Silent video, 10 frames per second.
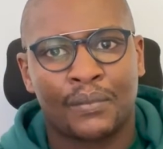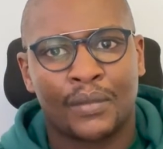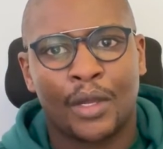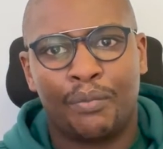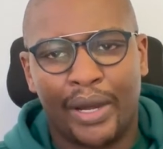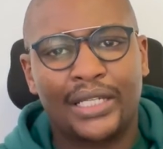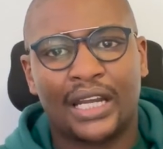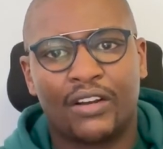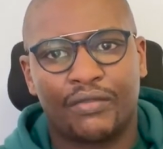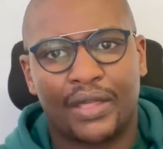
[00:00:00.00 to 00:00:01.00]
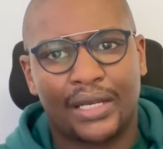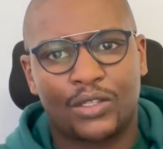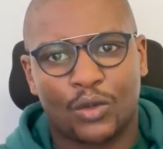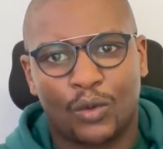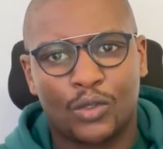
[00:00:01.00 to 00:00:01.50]
breakdown of that is
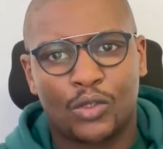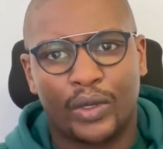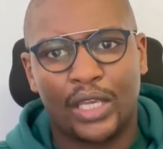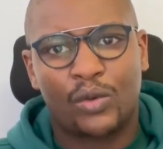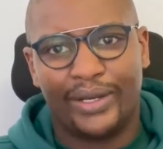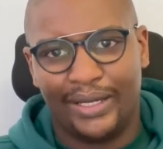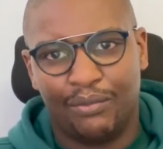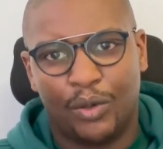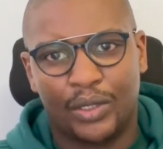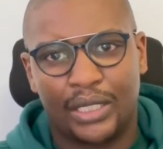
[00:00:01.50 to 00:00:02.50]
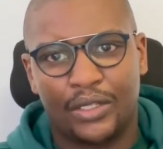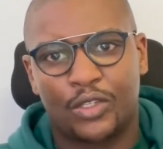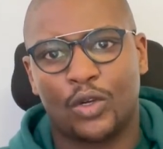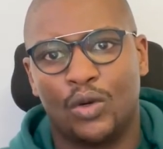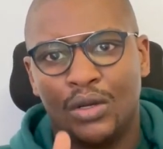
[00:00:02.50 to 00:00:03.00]
also equally important.
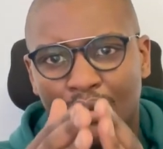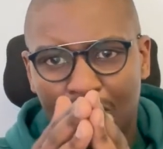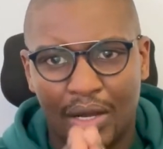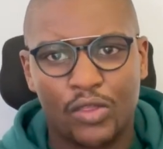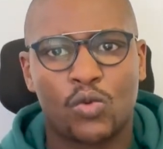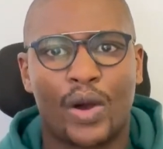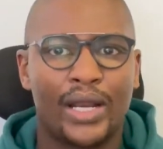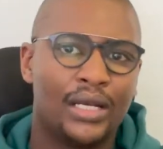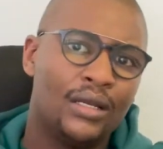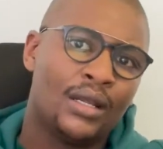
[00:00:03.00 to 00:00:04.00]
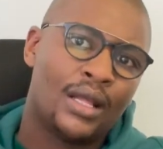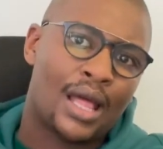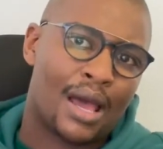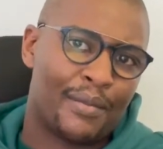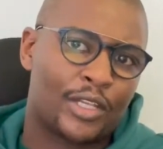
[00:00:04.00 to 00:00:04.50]
So month 1,
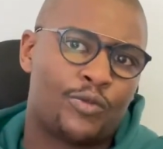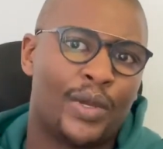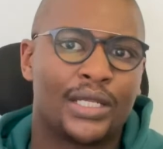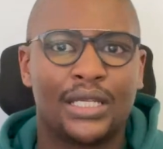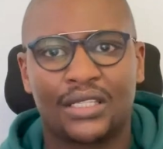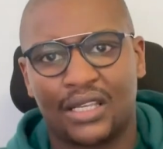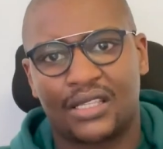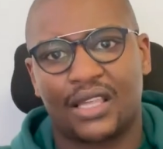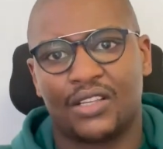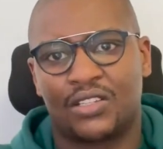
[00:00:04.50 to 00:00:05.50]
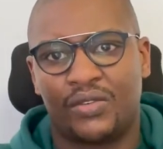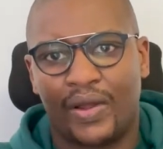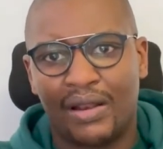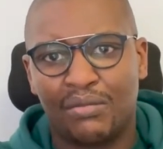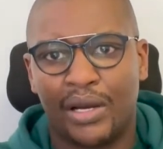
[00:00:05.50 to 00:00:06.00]
I'm expecting 6,000
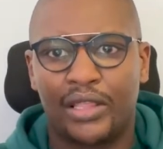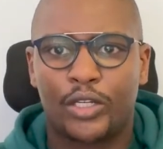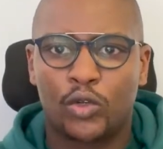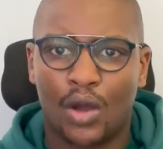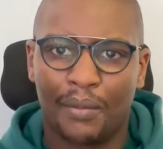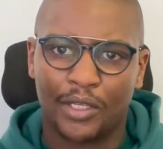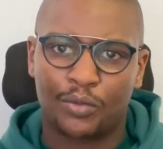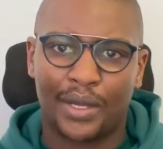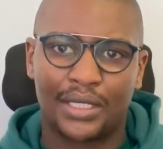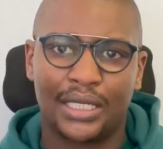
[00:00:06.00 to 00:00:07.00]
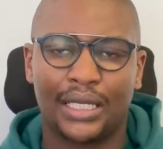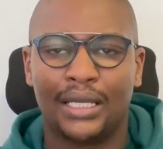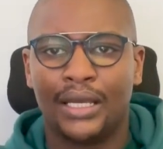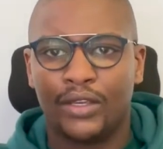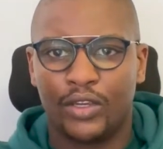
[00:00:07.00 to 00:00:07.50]
Rand. Month 2, I'm expecting,
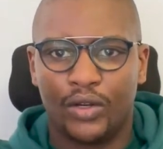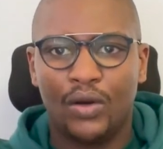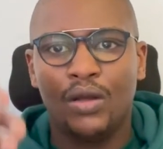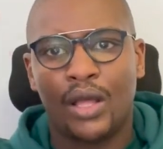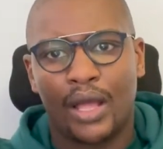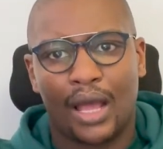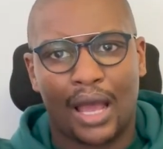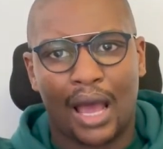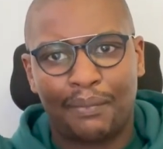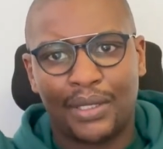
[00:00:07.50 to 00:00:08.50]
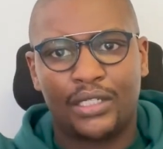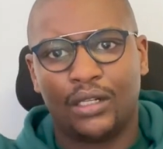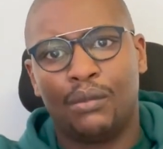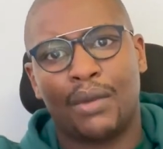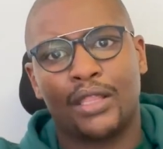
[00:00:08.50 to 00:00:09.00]
up until
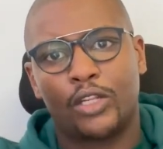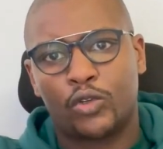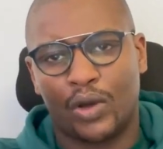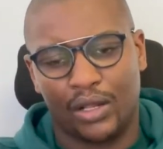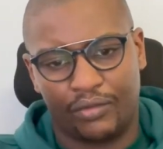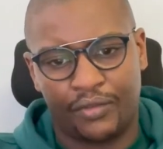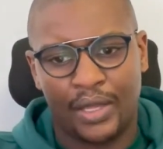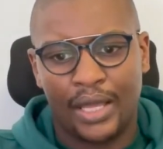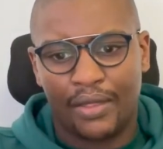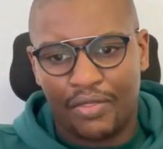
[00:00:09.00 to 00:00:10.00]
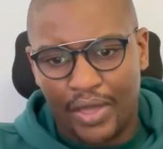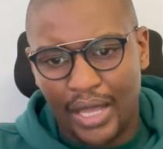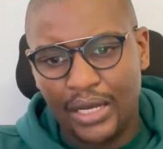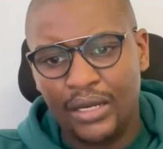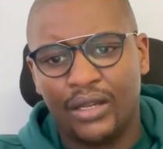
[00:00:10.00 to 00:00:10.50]
month 12.
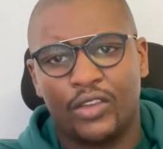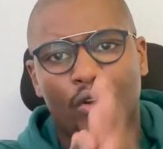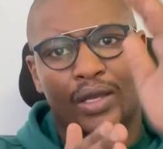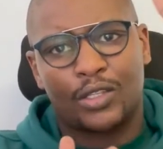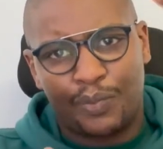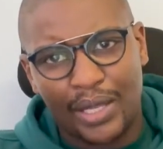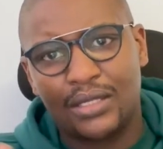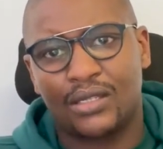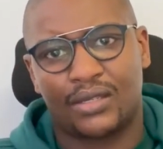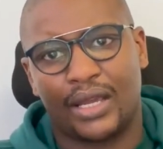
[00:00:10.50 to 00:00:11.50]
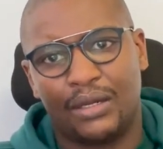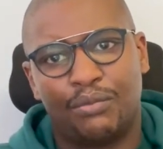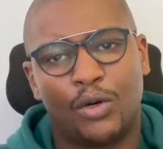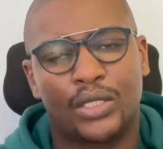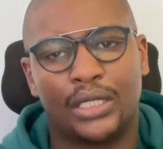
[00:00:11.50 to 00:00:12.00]
Then your expenses are
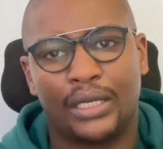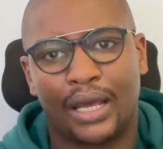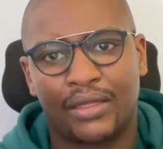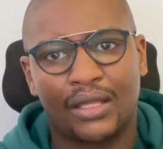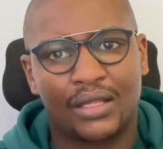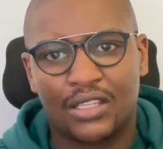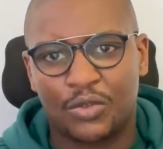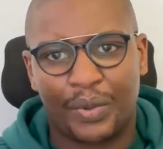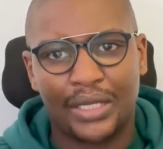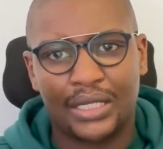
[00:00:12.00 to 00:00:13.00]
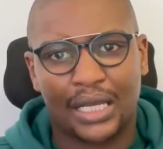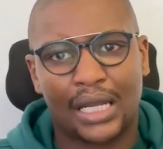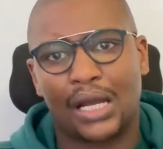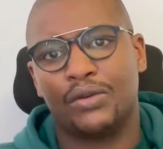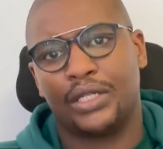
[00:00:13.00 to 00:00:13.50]
important. I think this is basic
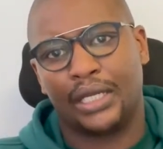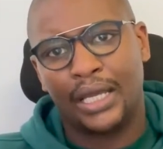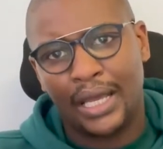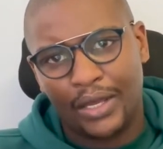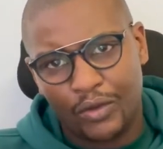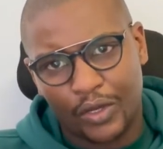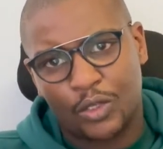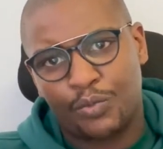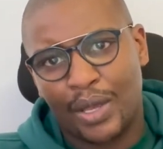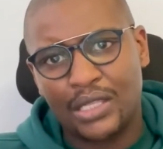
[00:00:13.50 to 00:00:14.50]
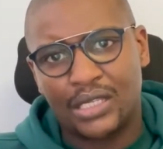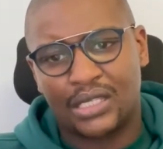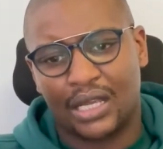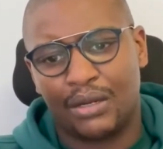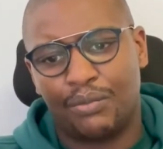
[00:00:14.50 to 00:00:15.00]
accounting. Your expenses are
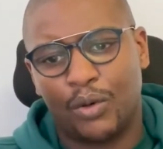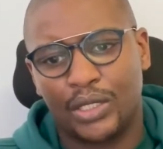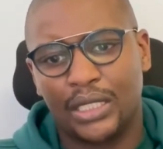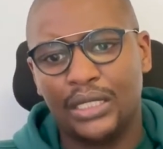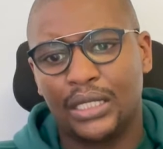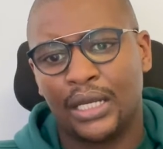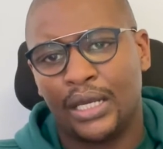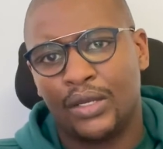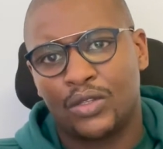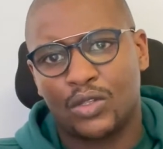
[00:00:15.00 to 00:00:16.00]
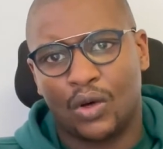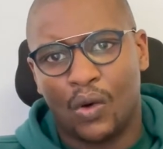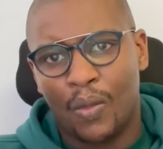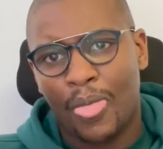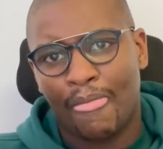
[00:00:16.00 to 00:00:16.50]
important.
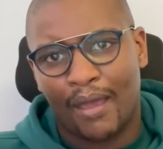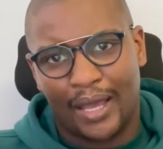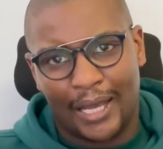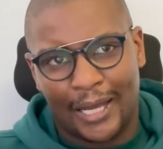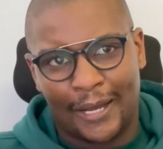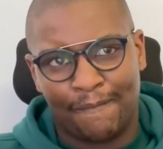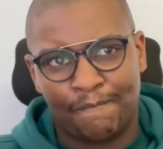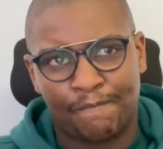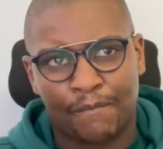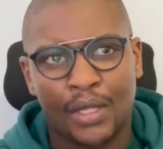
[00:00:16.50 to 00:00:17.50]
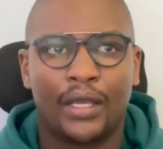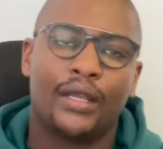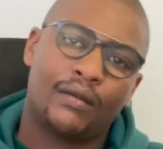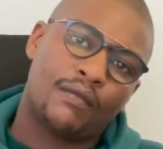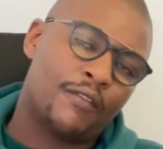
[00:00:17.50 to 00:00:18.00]
So,
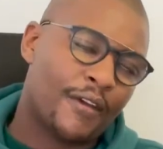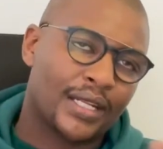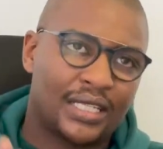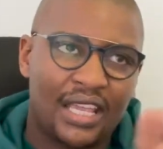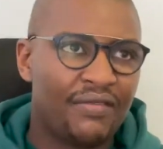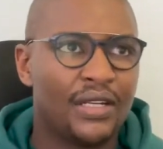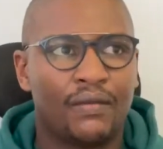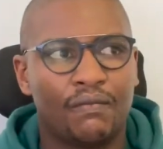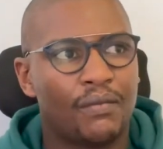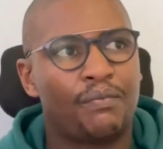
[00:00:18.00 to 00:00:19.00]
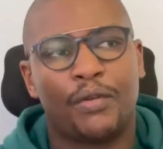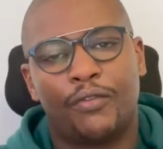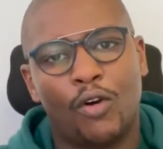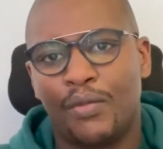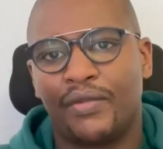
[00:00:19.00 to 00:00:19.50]
in fact, even
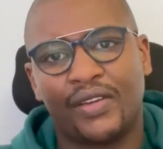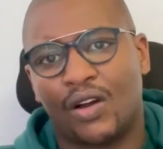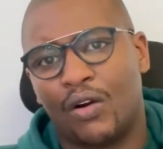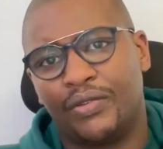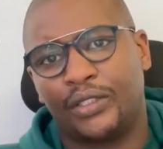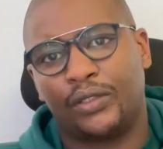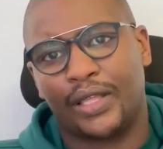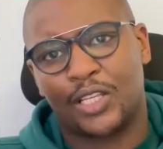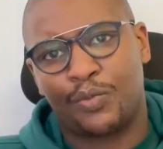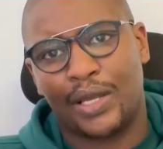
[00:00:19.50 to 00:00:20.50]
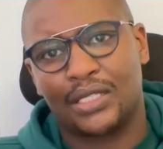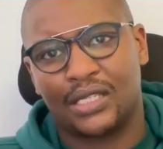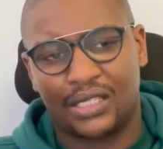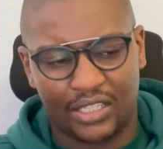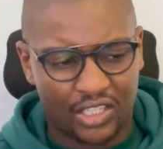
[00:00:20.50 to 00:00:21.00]
before moving over to the expenses,
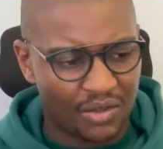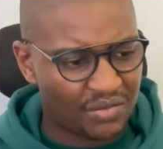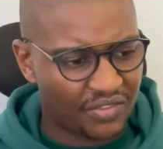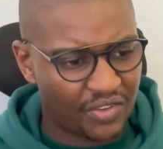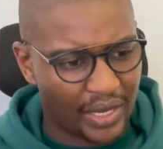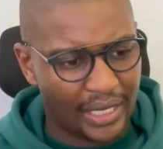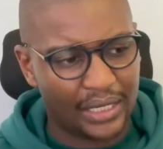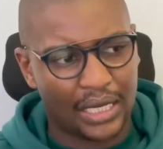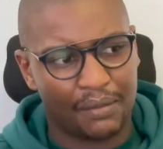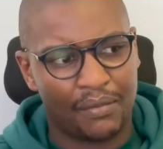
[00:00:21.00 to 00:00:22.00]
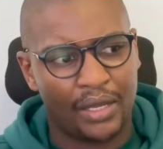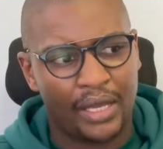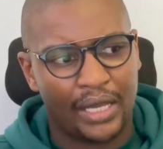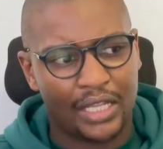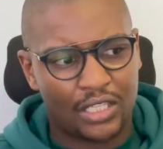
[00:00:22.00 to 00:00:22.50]
in terms of your income,
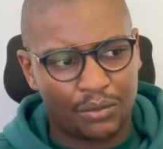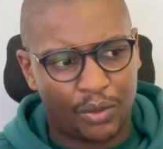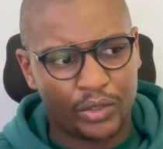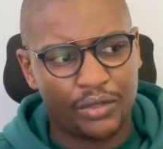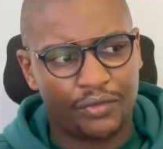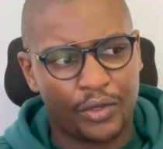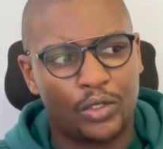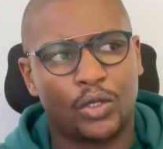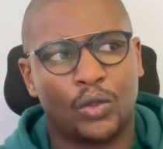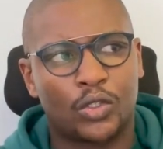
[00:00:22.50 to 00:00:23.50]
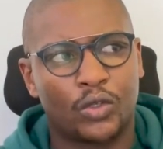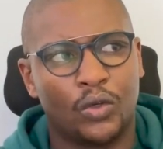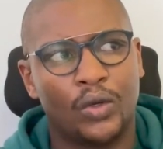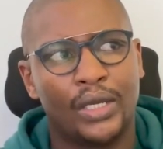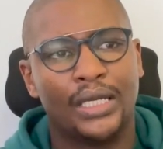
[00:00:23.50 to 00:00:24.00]
it's important for you to
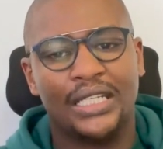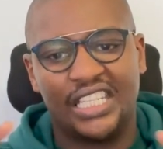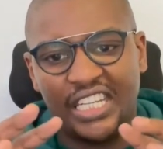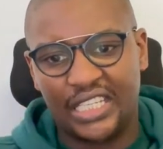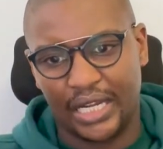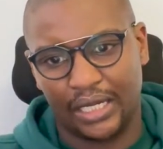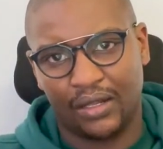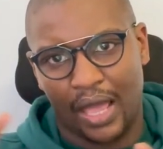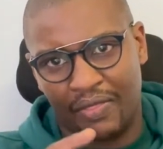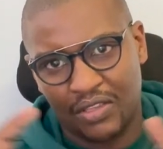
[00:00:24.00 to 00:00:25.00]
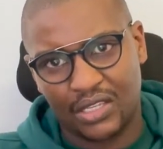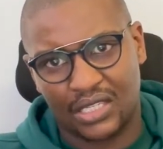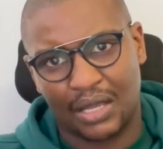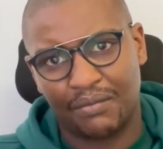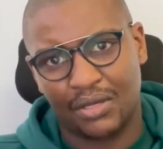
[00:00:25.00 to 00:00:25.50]
also detail, and this is
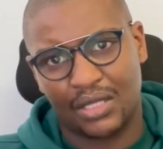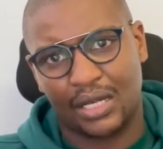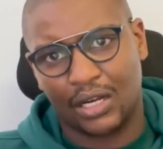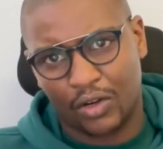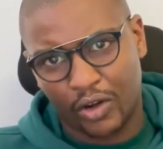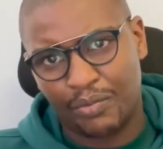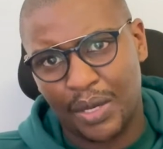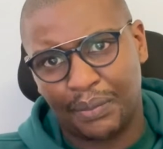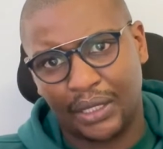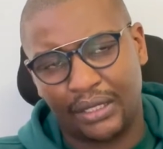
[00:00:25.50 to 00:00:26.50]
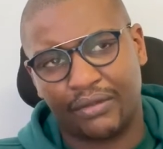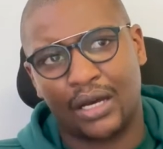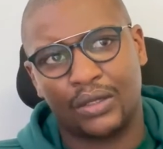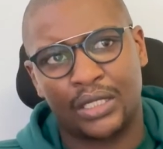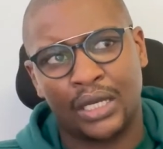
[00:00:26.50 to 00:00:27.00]
something that a lot of people leave out,